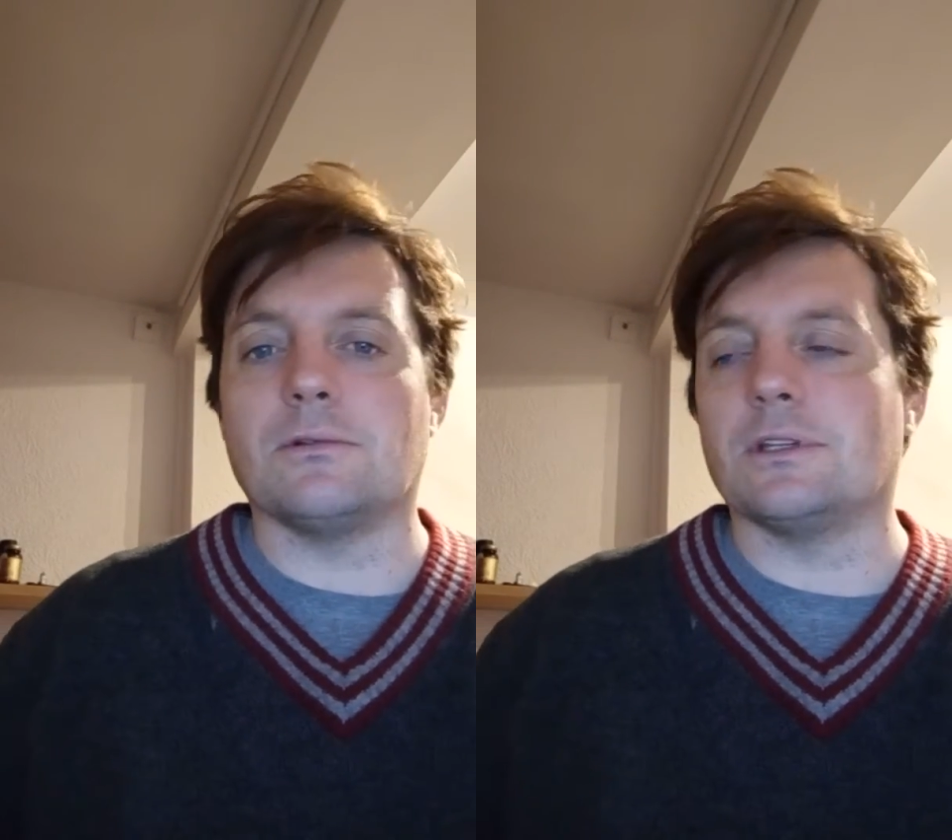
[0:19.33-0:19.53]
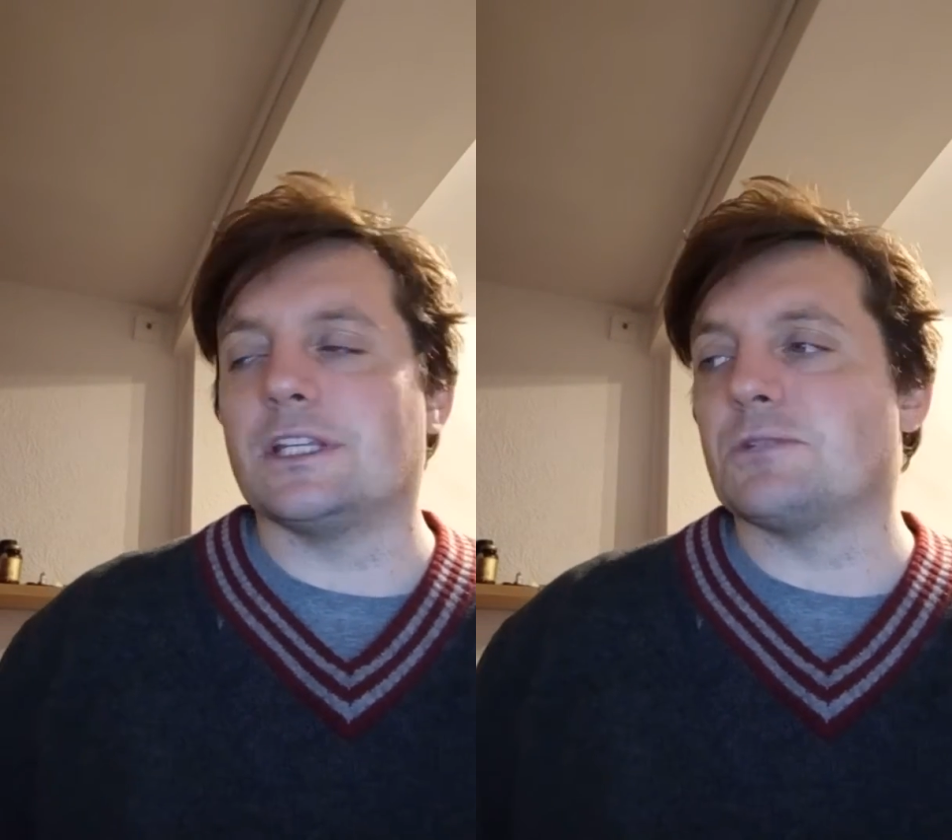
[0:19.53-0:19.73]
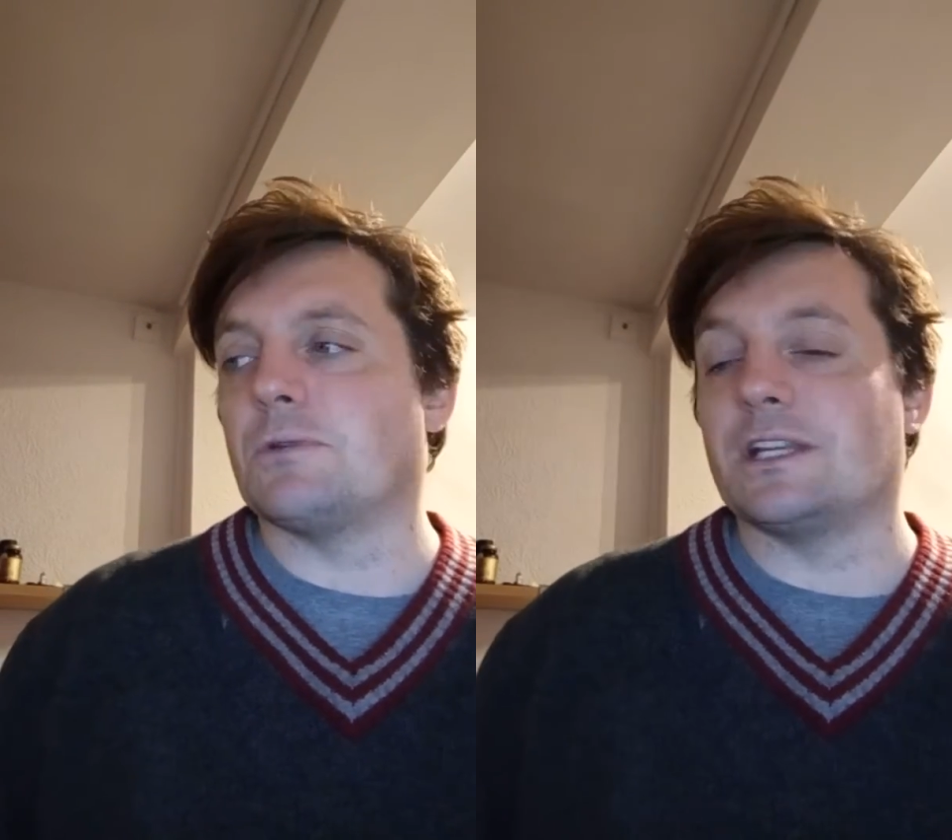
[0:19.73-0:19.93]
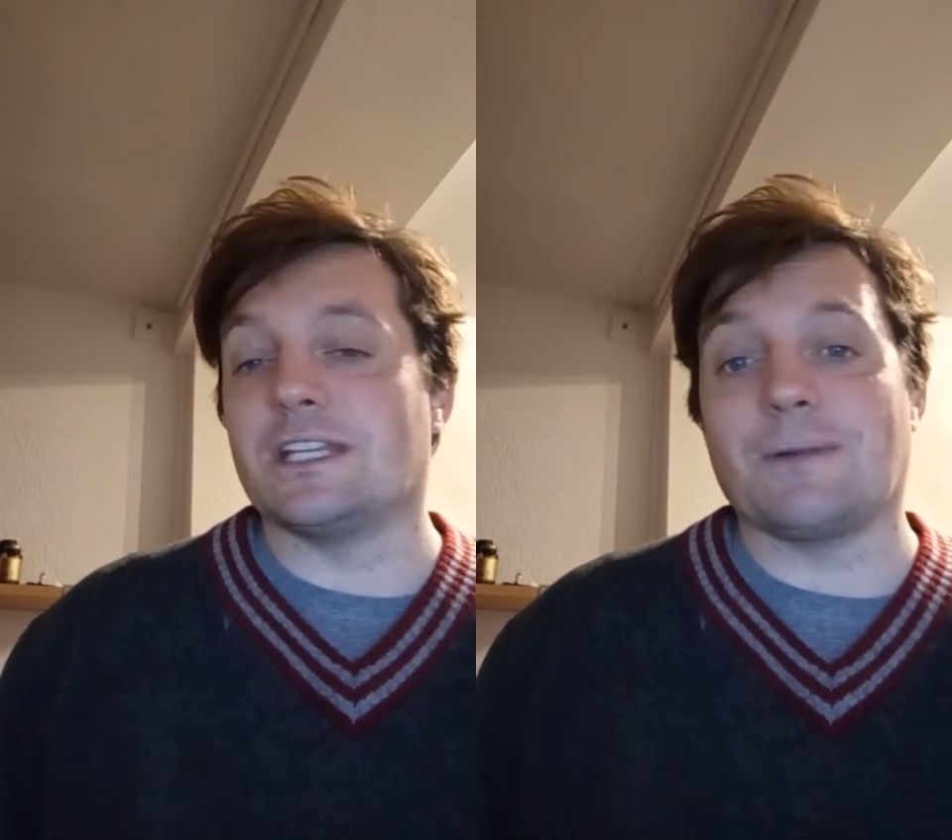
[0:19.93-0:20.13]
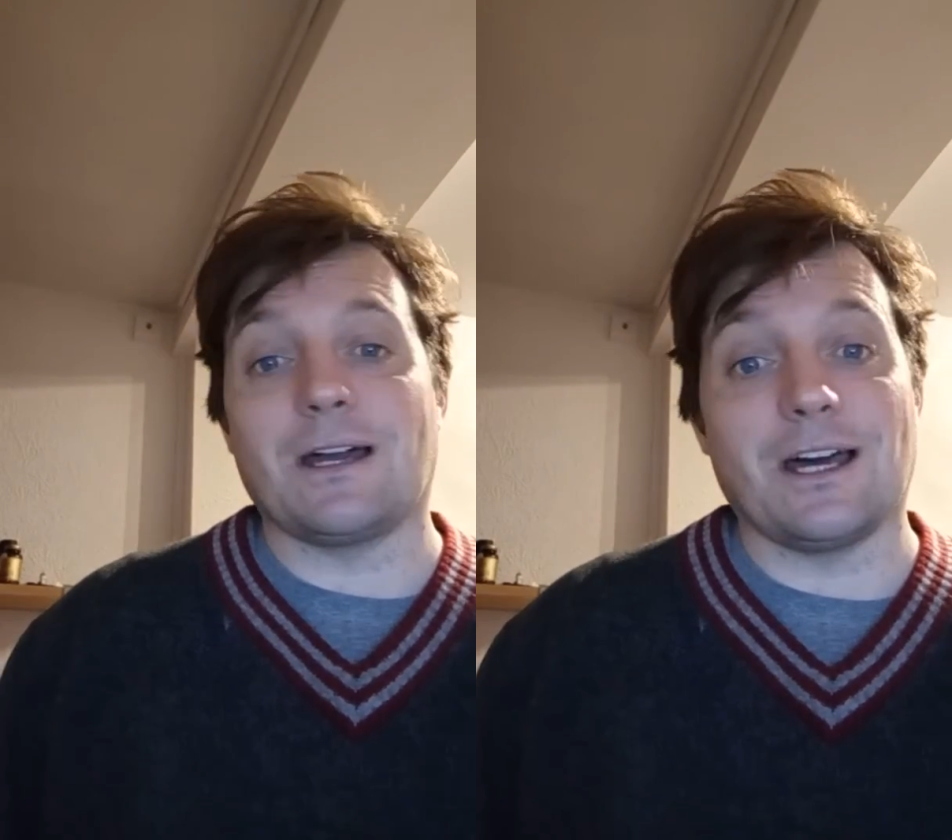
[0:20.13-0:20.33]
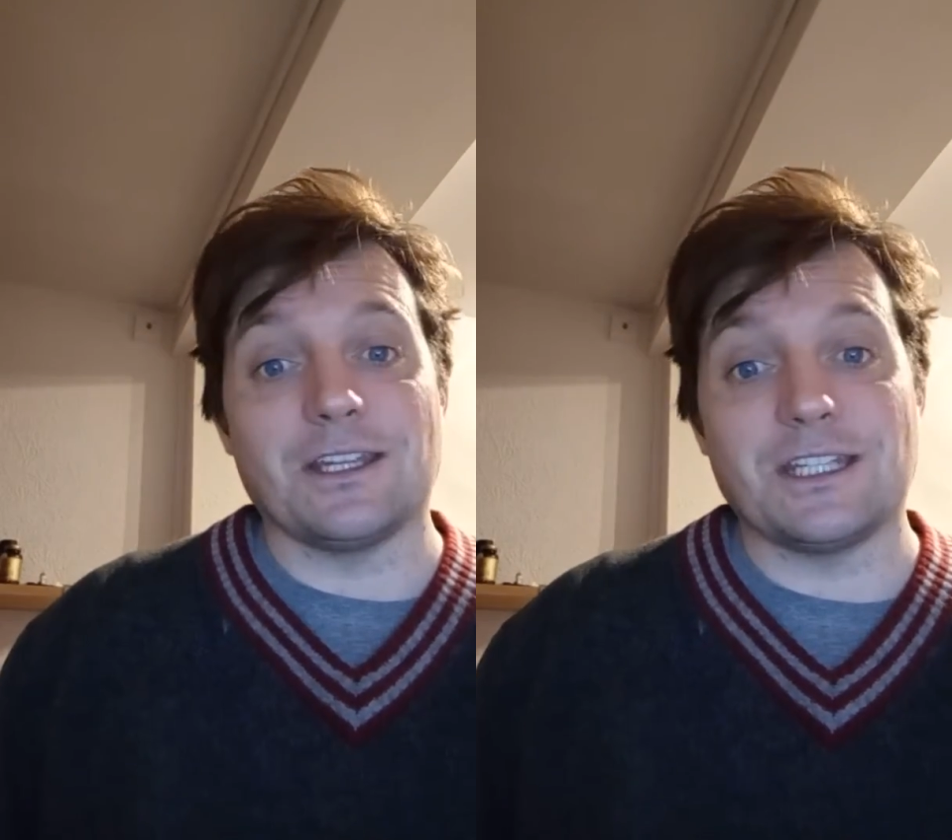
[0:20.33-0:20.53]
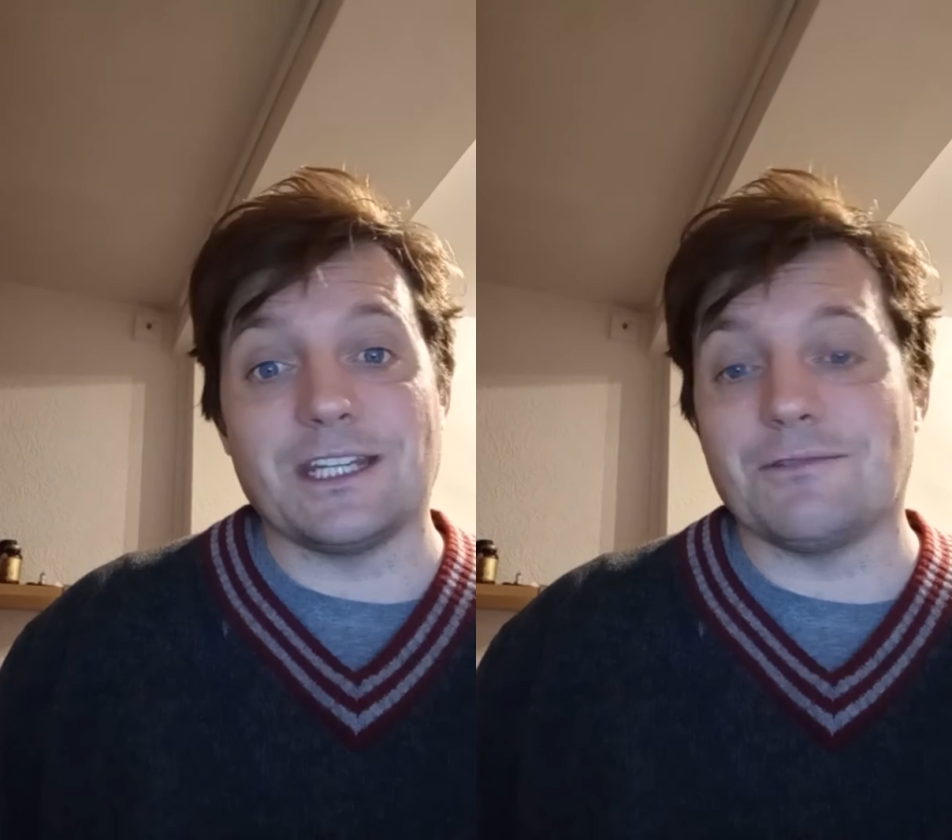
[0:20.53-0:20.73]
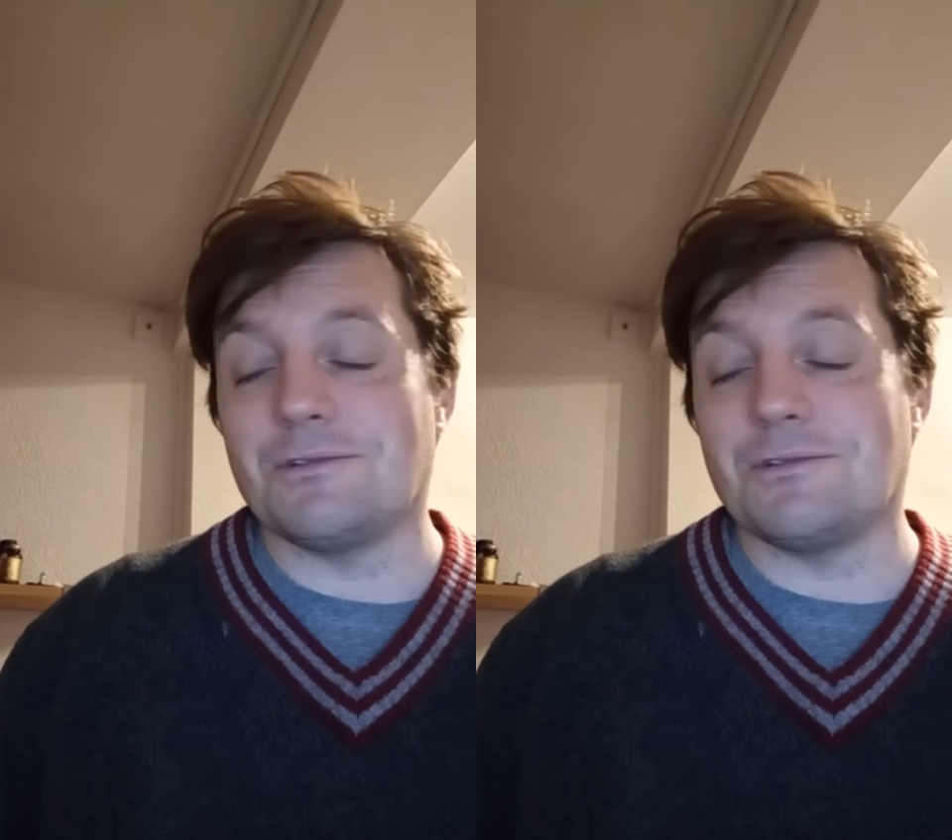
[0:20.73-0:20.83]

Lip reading: this one is about hunting,